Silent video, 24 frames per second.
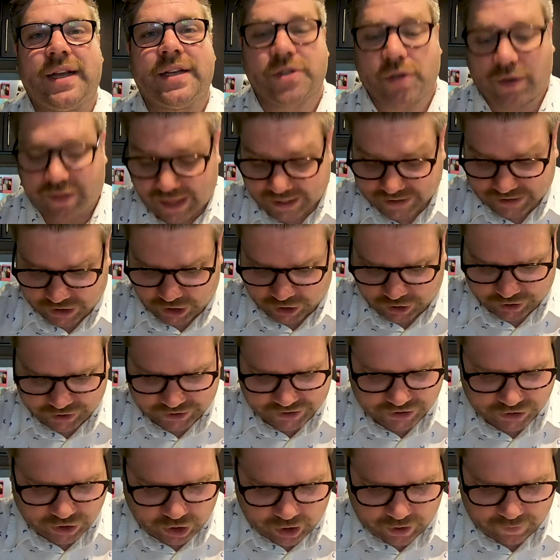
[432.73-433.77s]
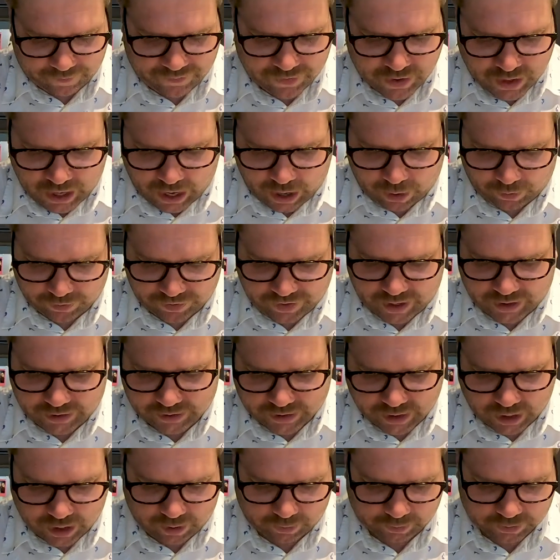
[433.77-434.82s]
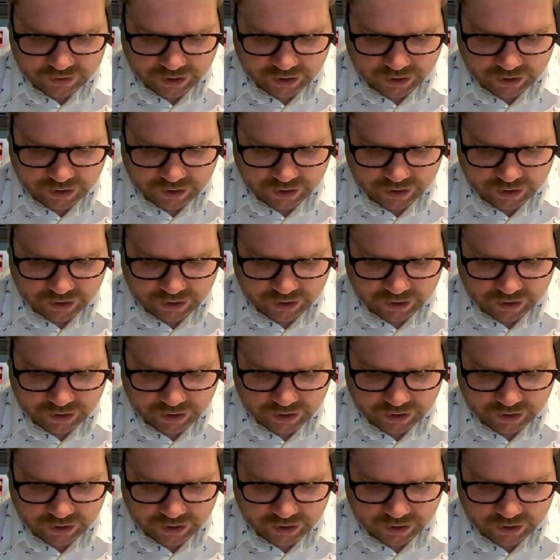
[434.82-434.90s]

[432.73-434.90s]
So that's a good start. I will then come